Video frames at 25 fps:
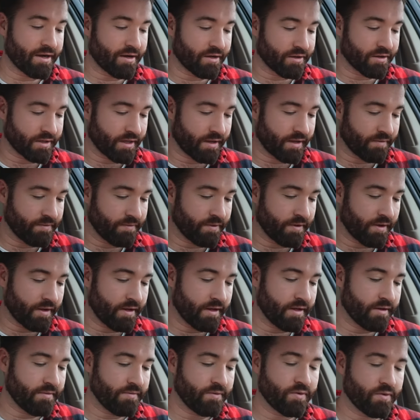ollie. Have you
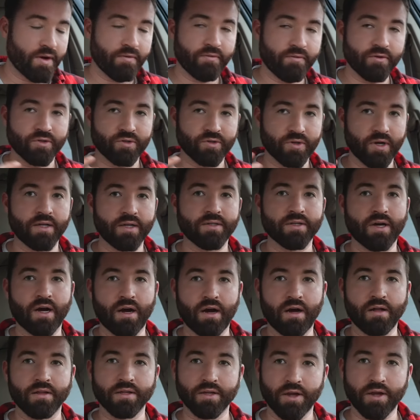any of you ever tried to
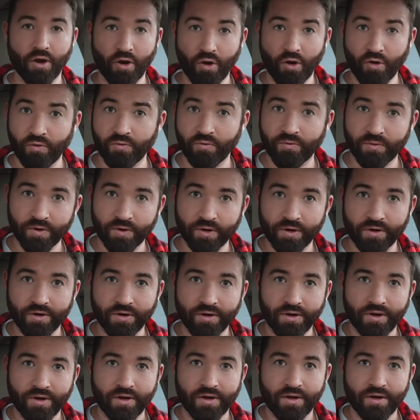ollie over
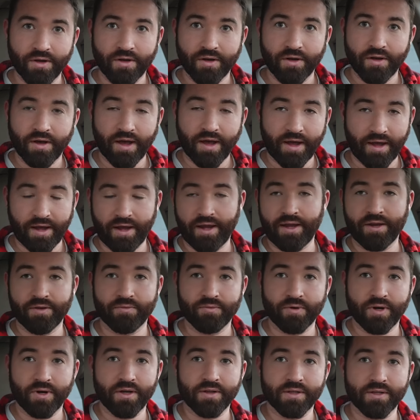a
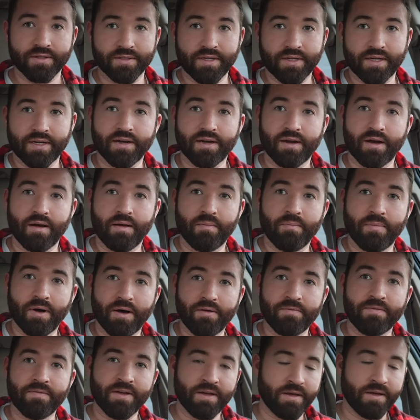handrail that's like
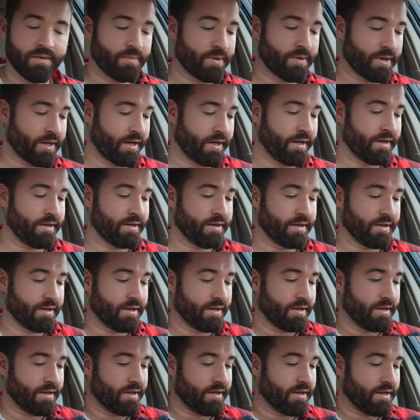above hip height?
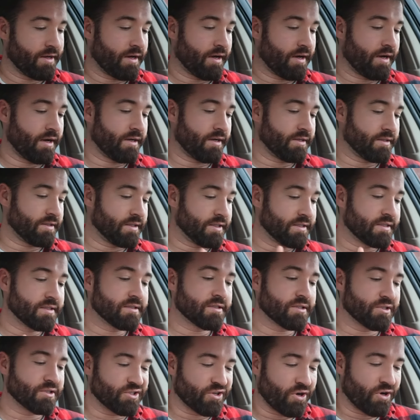Uh, this
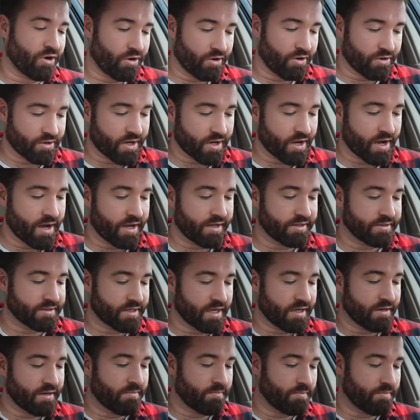is a tall guy. He's
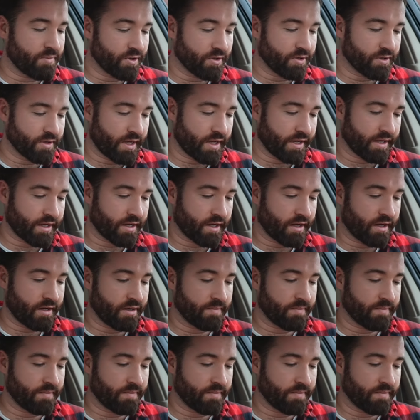kind of built like